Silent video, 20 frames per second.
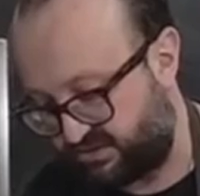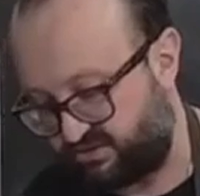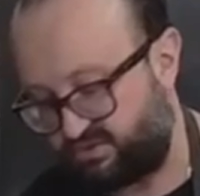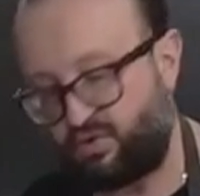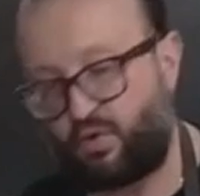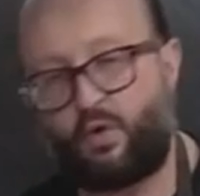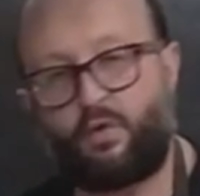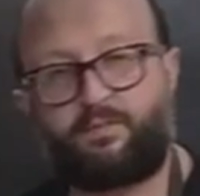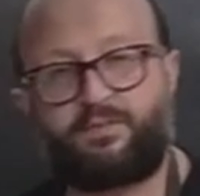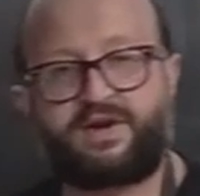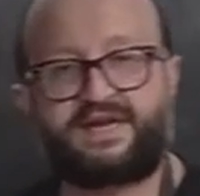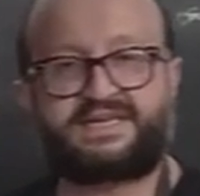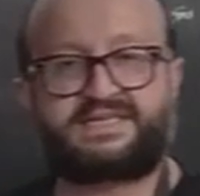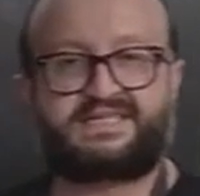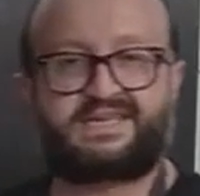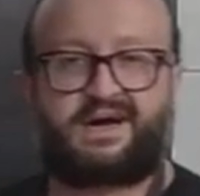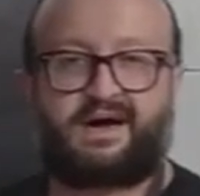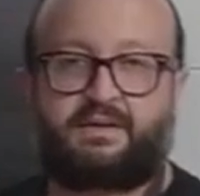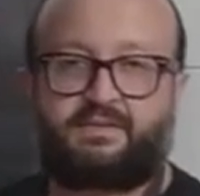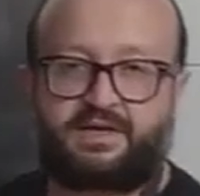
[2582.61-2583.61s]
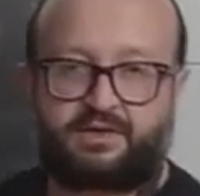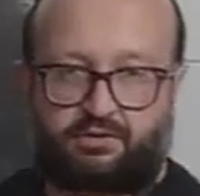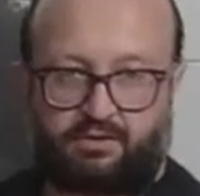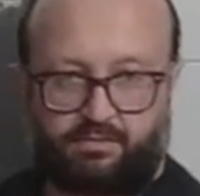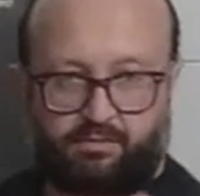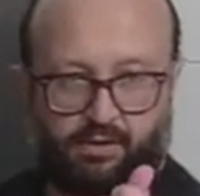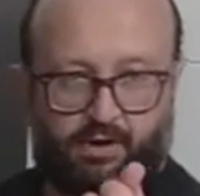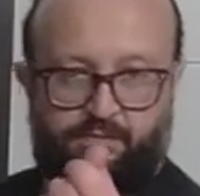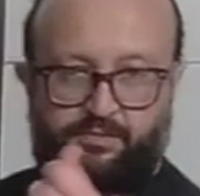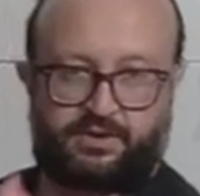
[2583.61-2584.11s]
your opening time, and you're a
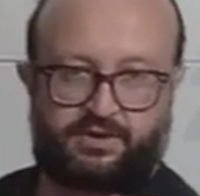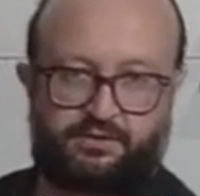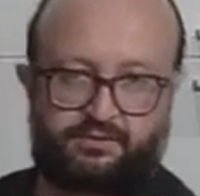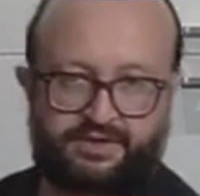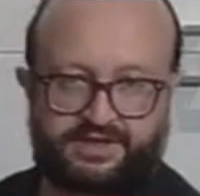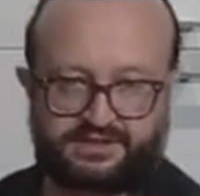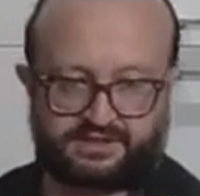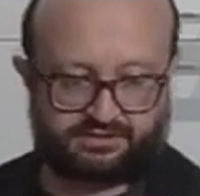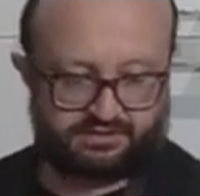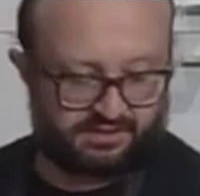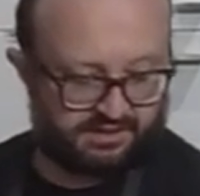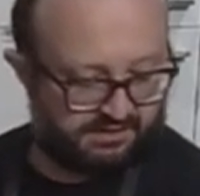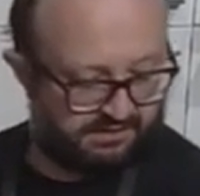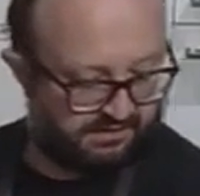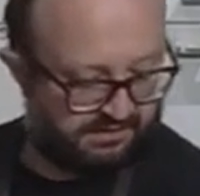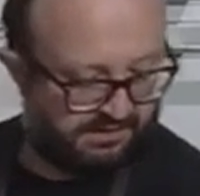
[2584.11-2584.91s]
popular restaurant.